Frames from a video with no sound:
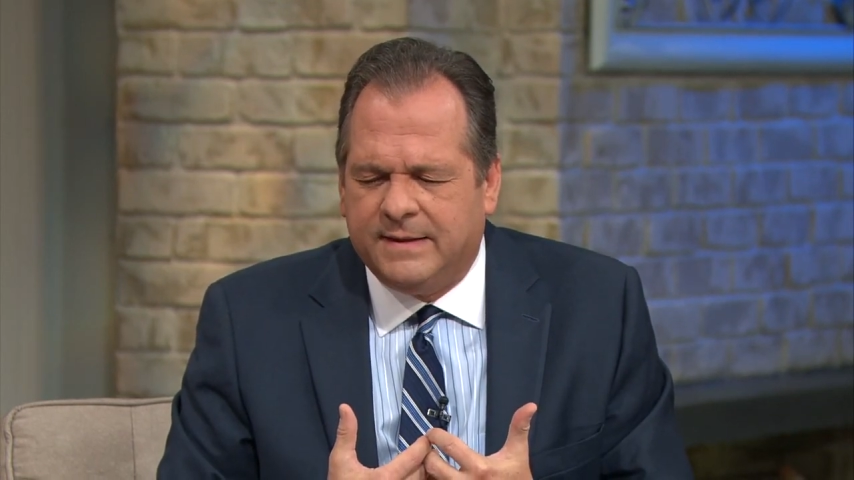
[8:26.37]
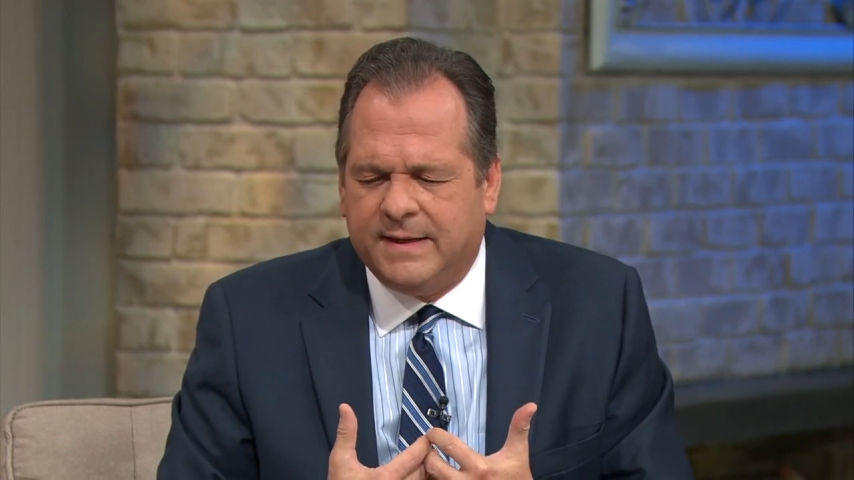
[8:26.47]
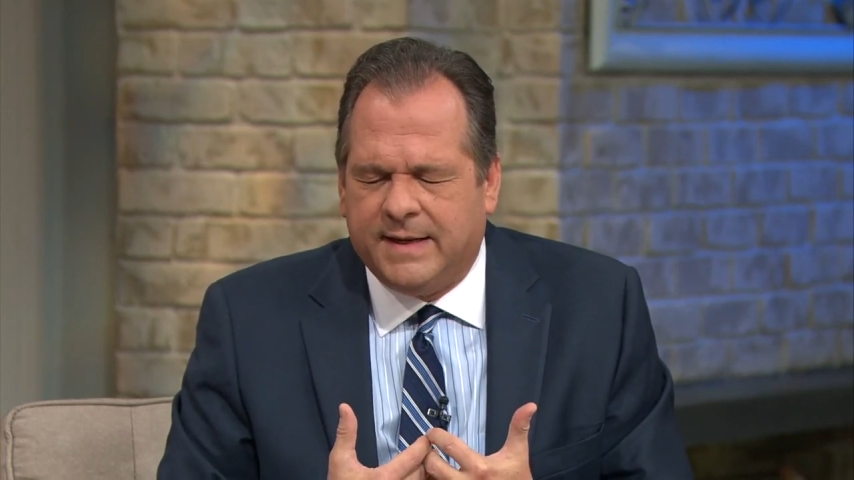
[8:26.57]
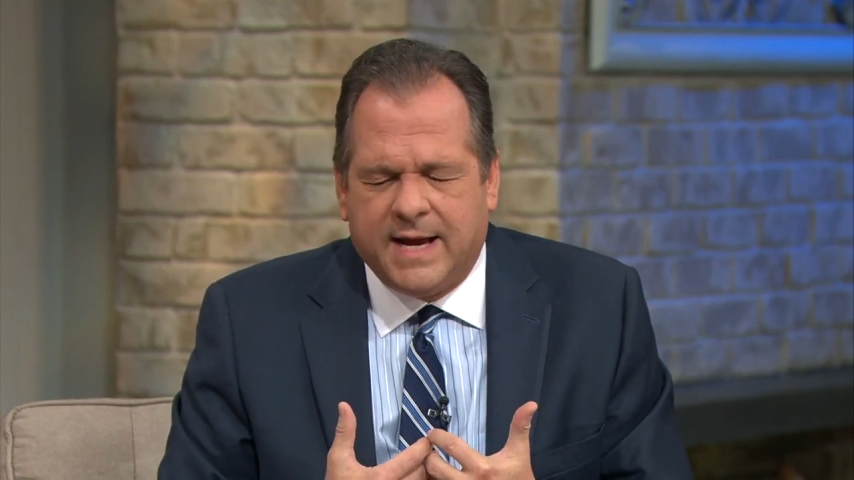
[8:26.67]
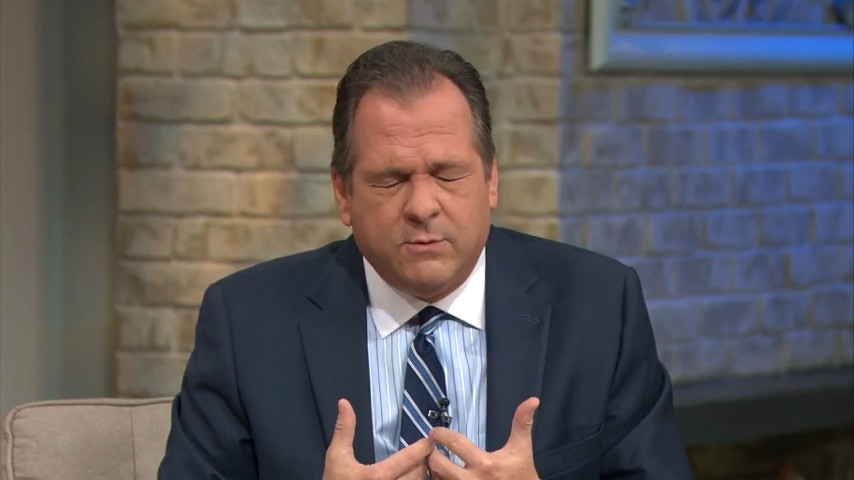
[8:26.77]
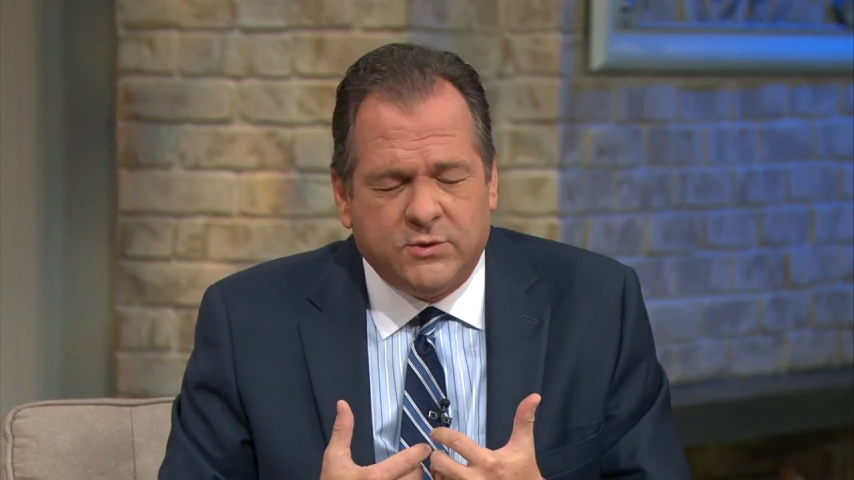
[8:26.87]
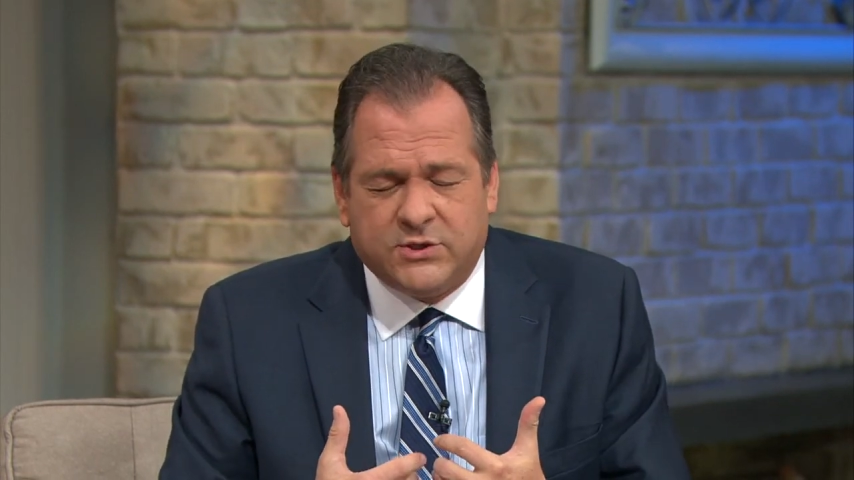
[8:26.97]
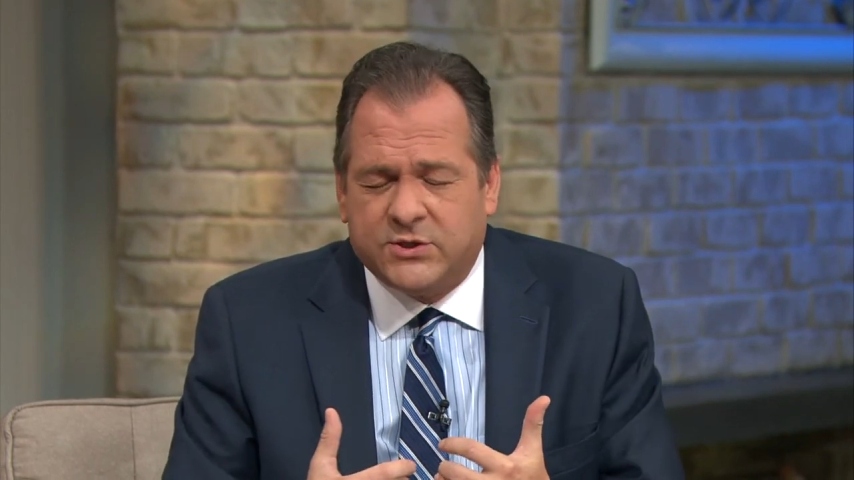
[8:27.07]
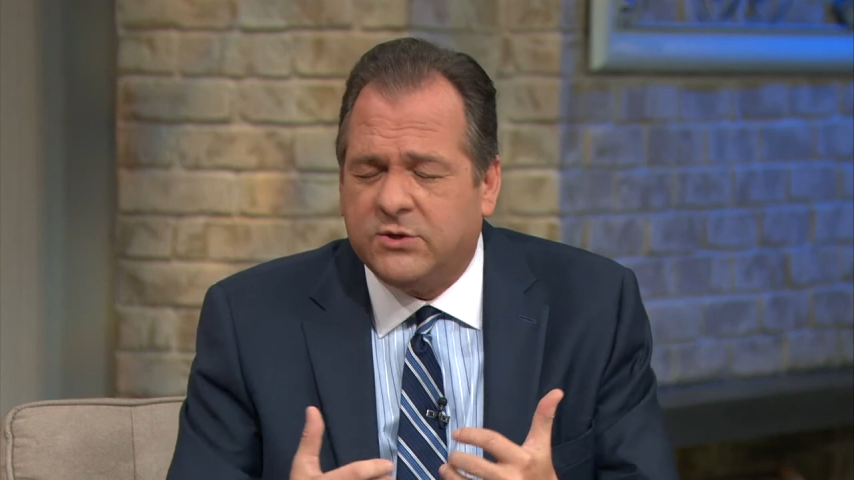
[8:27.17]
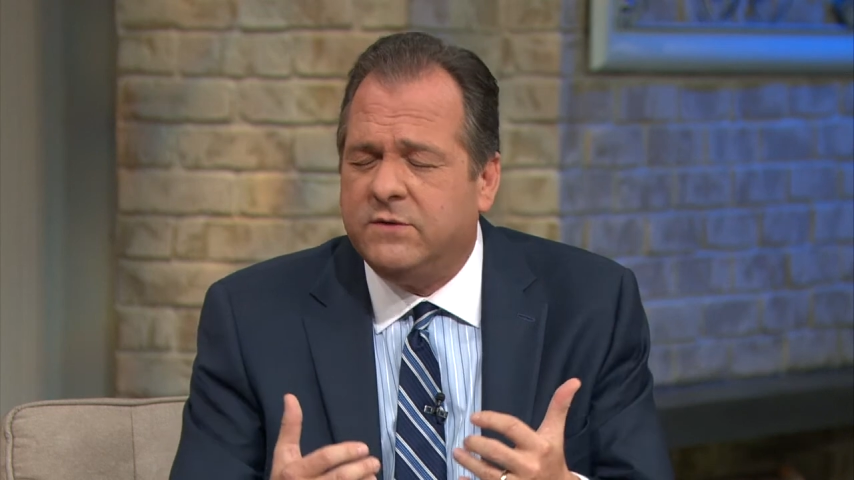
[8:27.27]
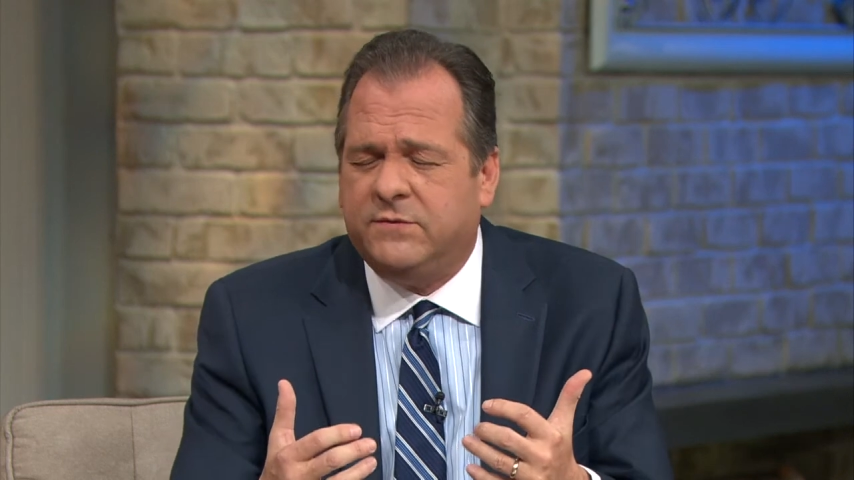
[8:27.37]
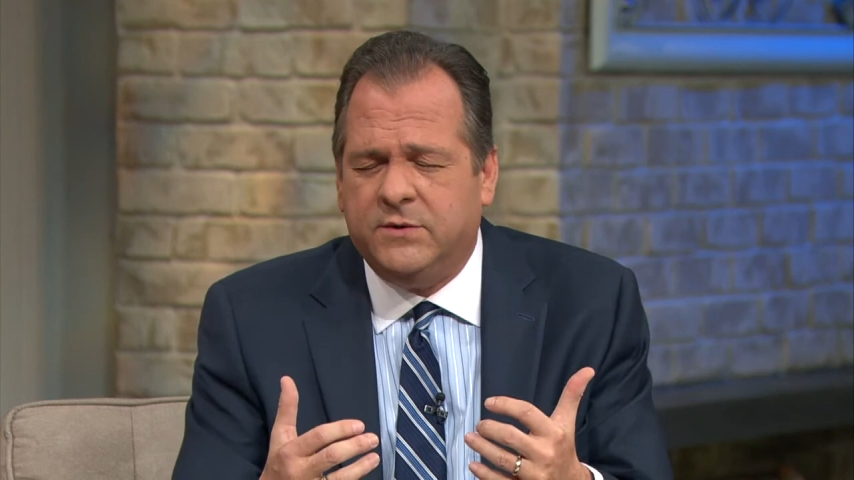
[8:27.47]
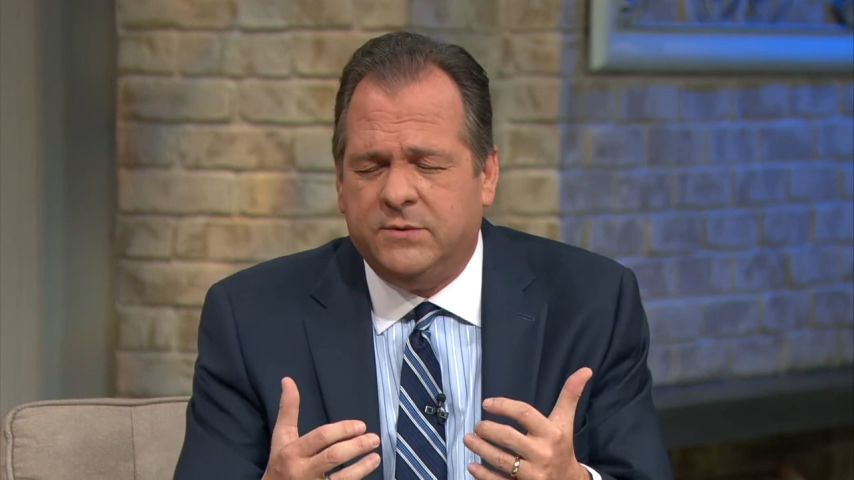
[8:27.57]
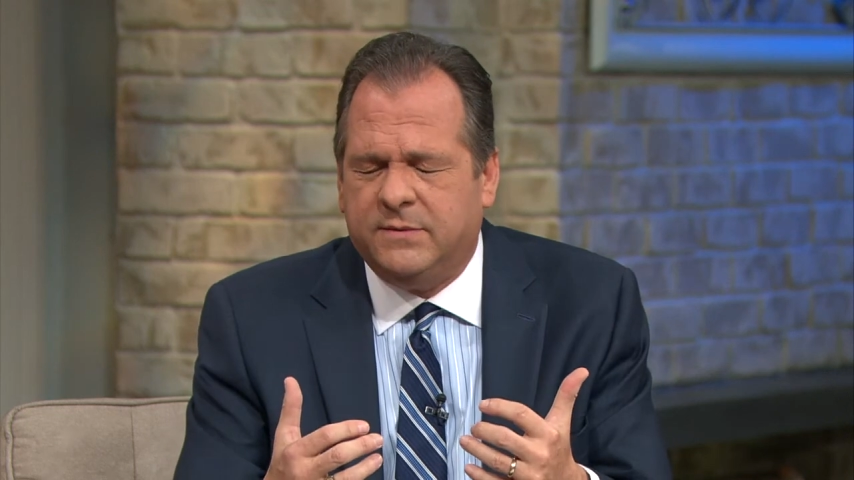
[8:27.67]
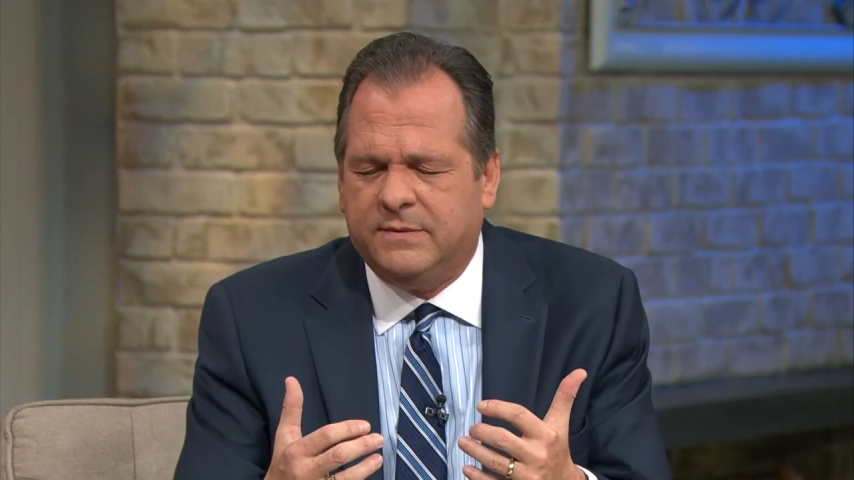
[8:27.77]
And I will serve
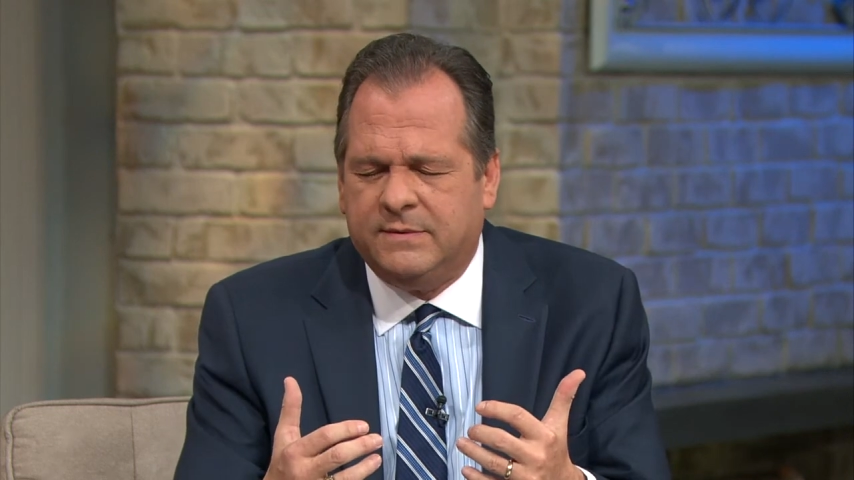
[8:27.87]
you